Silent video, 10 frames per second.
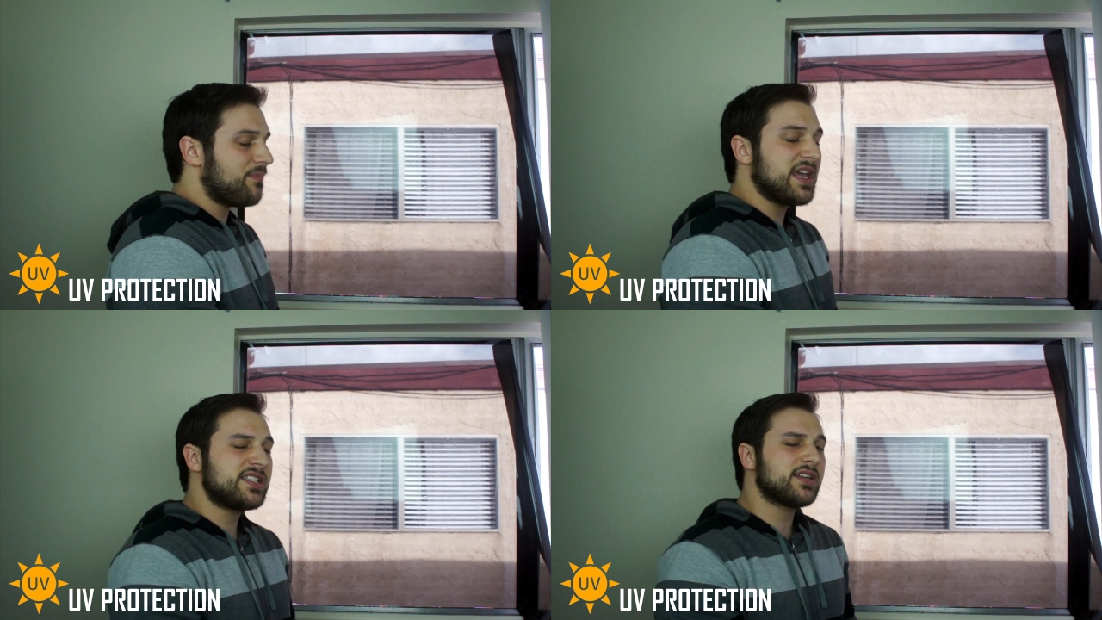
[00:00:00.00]

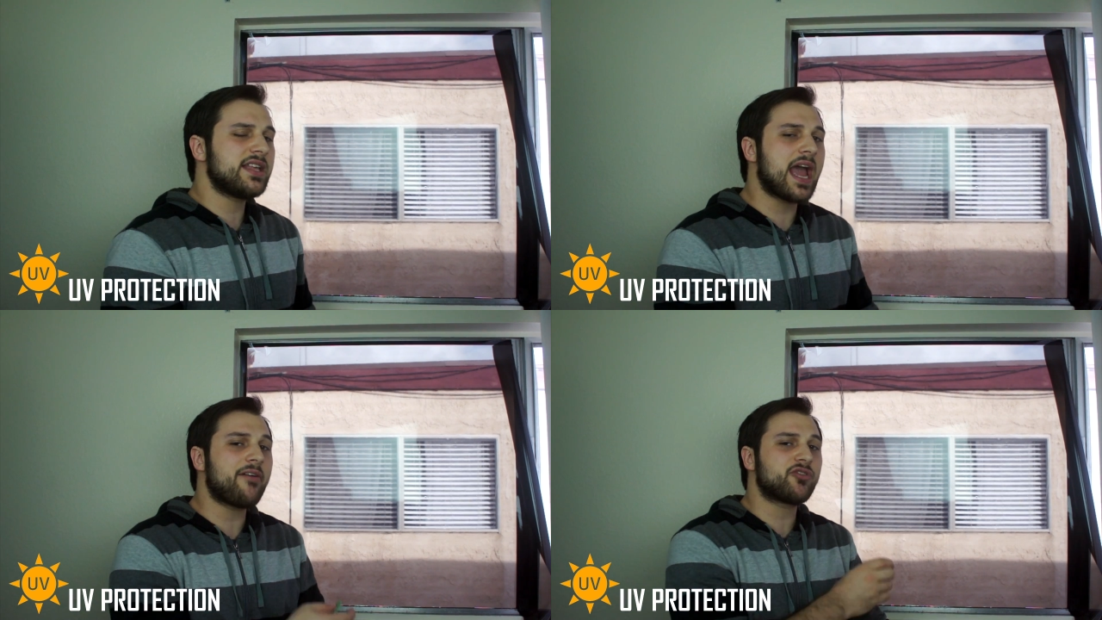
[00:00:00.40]

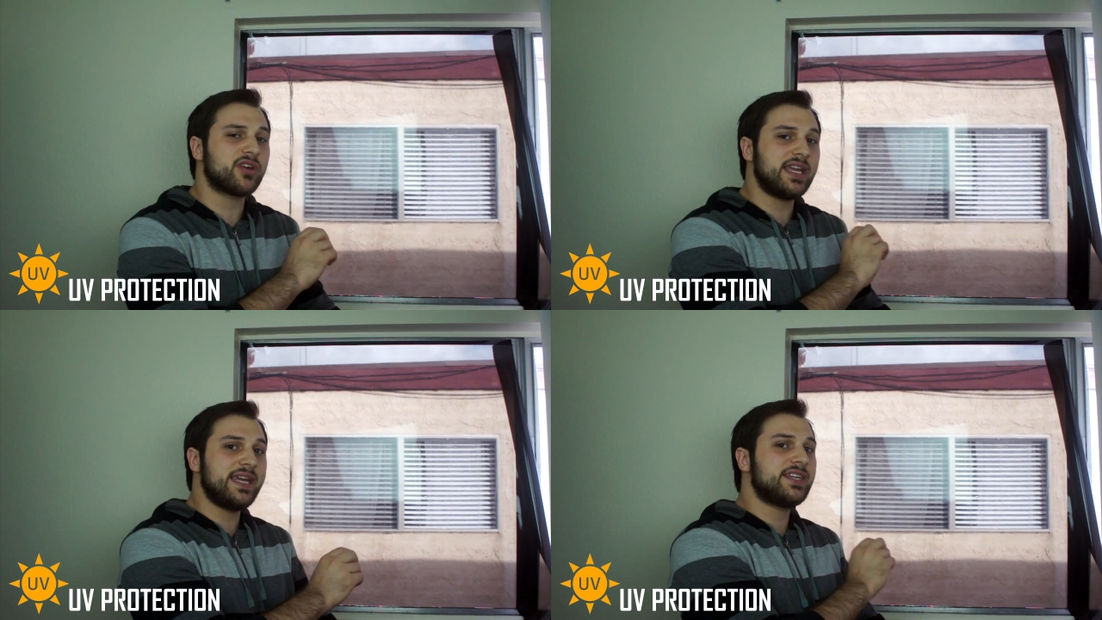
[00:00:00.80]
basically
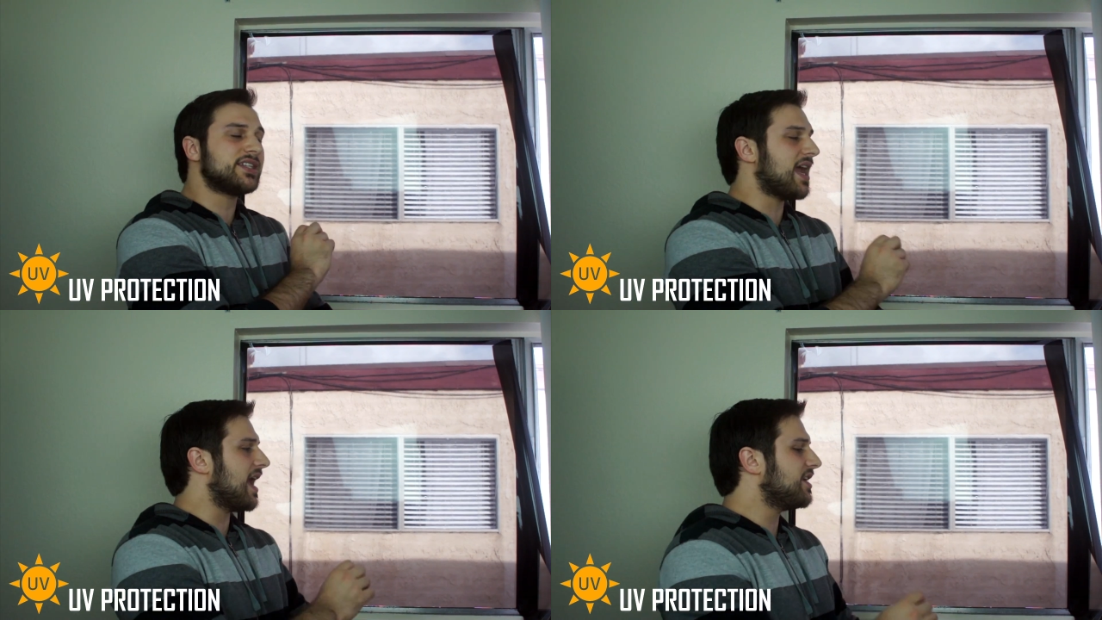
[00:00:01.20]
after
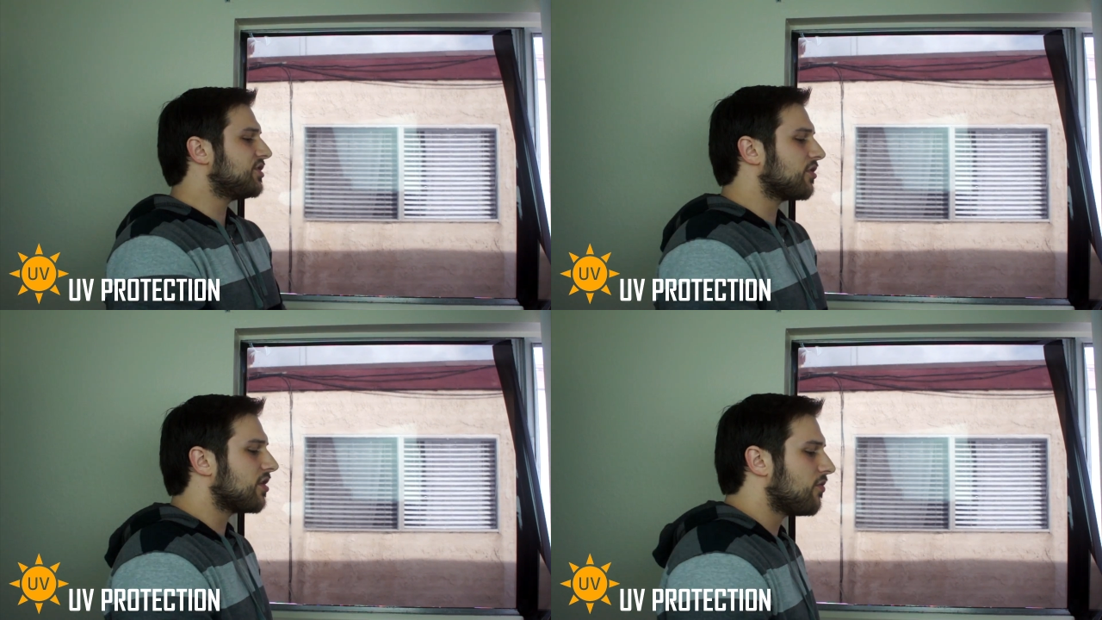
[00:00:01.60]
each
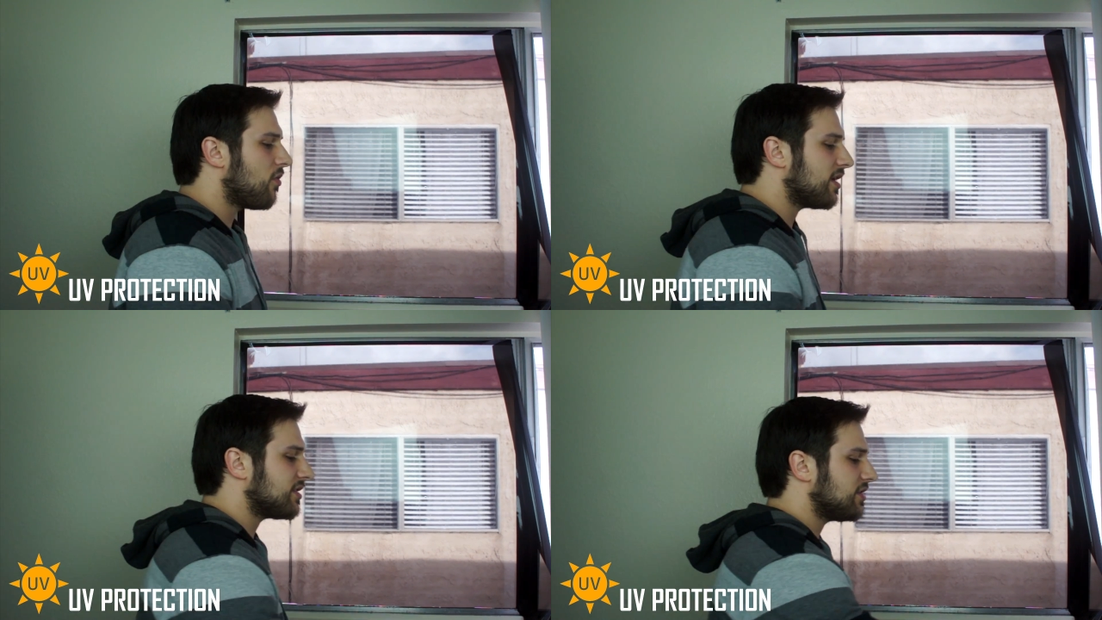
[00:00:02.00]
edge, you're going to
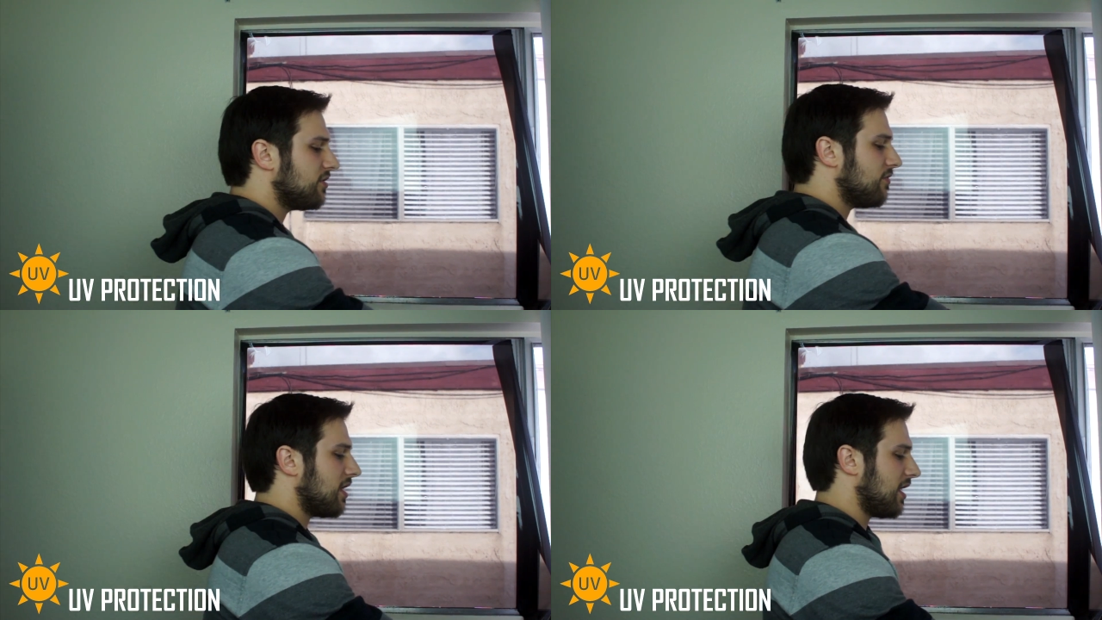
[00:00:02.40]
want
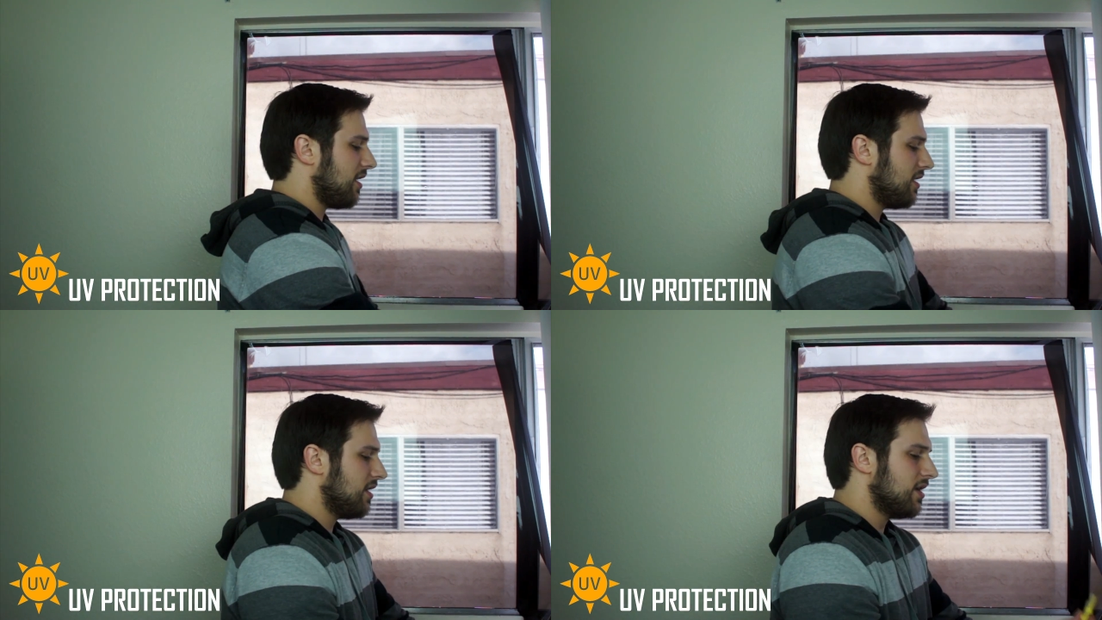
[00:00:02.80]
to
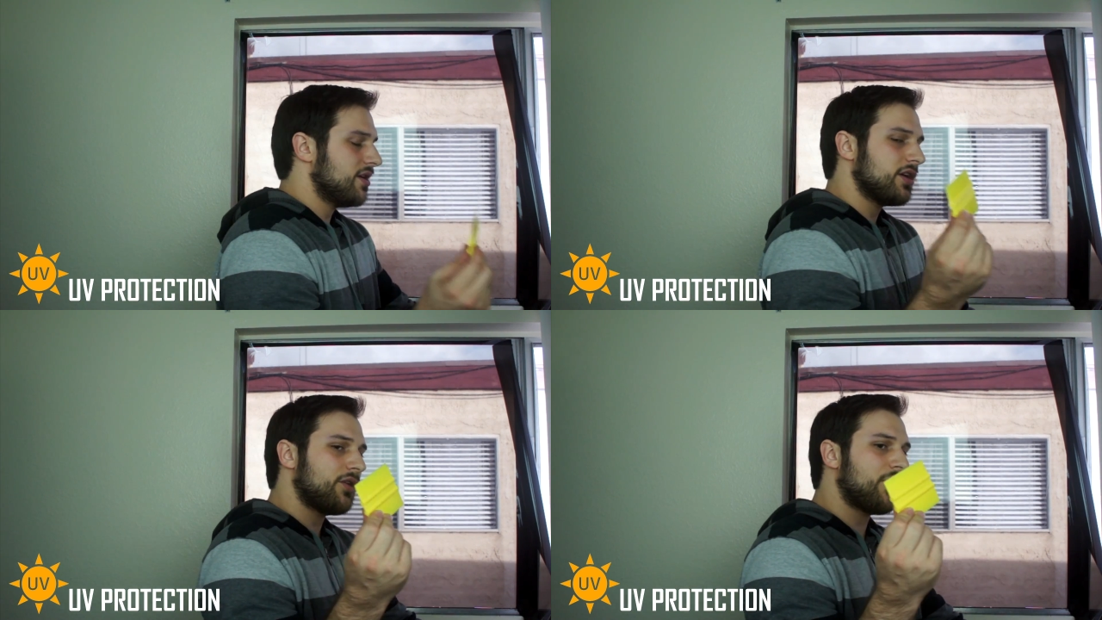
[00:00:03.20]

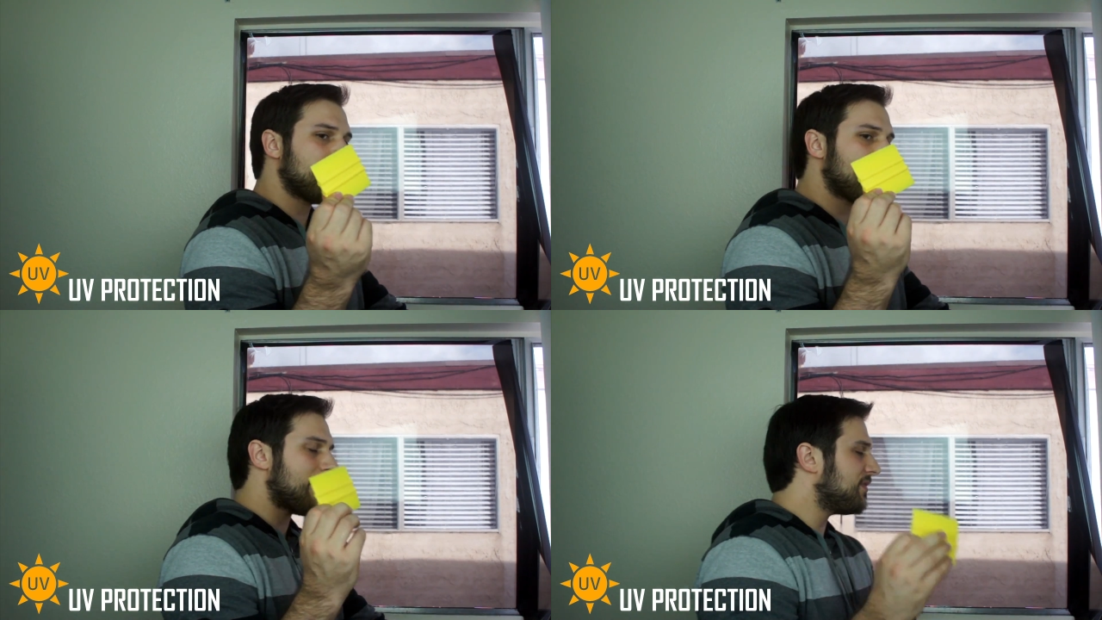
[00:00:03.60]

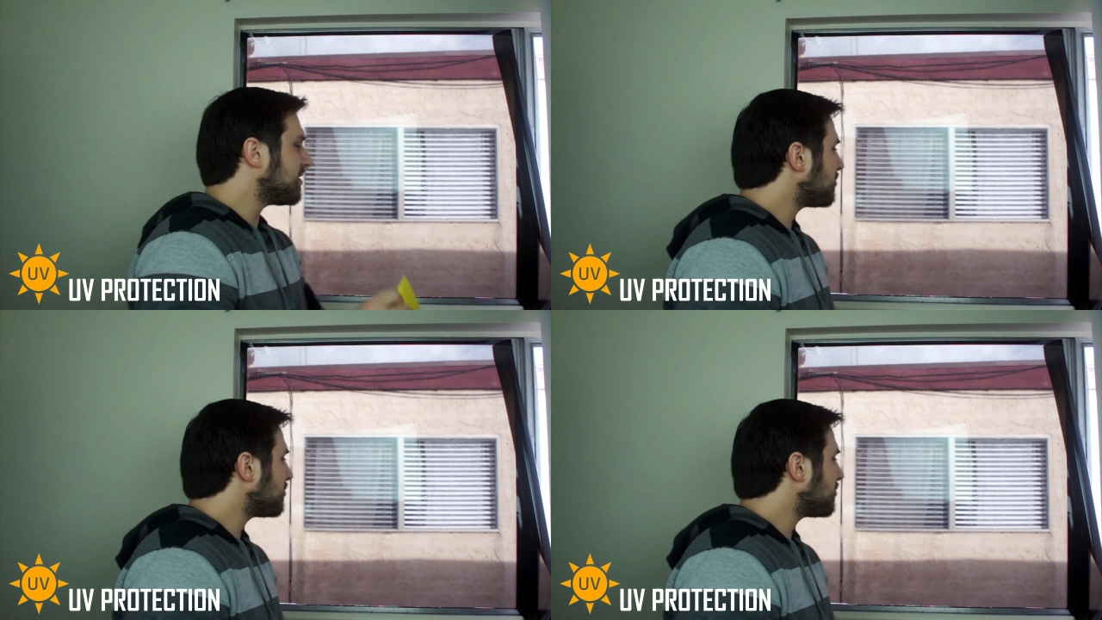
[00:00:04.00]
grab this